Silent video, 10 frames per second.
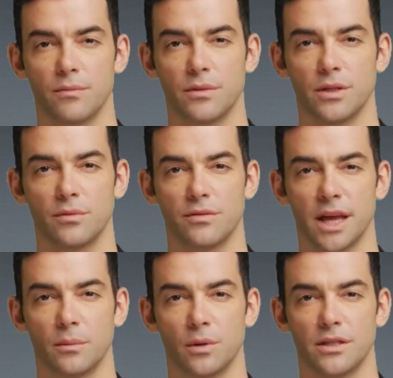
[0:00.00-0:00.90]
The
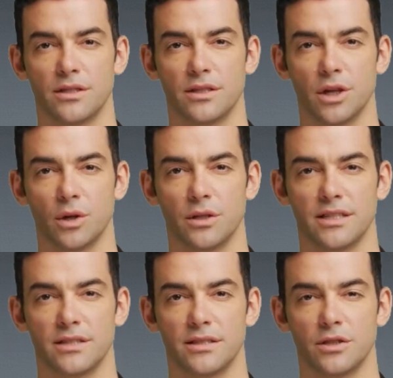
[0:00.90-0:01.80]
femur is the
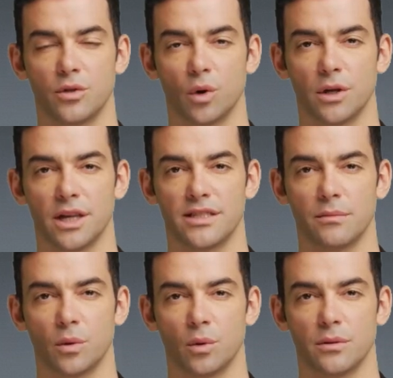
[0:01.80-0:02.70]
longest,
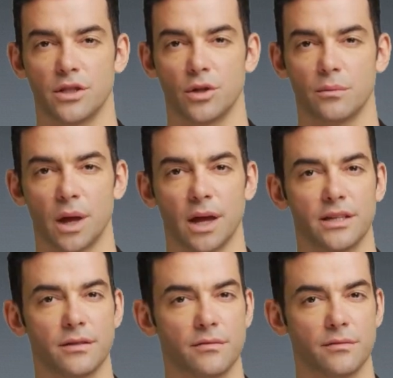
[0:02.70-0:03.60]
strongest bone in your
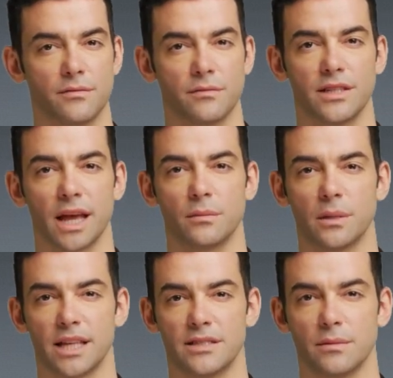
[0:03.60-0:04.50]
body. It
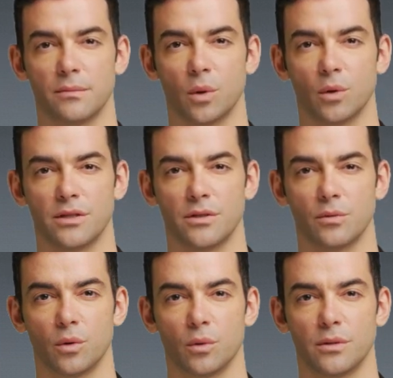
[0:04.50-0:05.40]
plays an
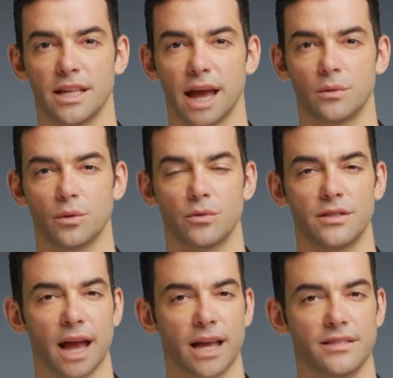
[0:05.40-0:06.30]
important role in how you
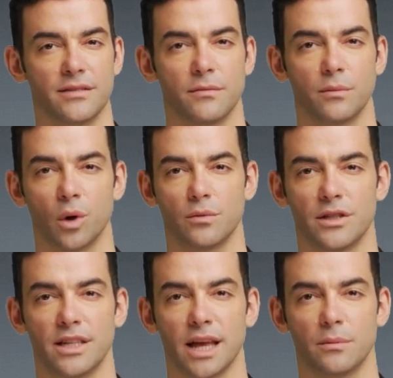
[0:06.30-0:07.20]
stand, move
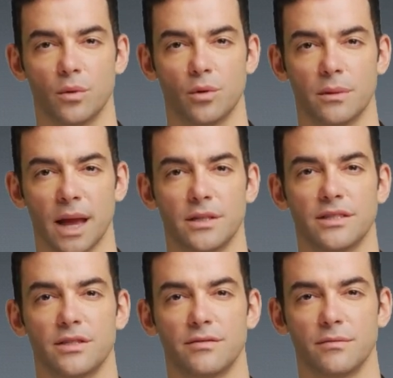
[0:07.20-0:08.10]
and keep your
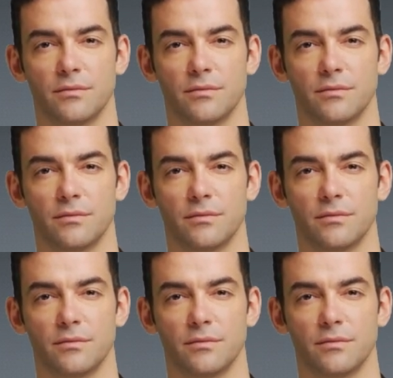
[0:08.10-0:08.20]
balance.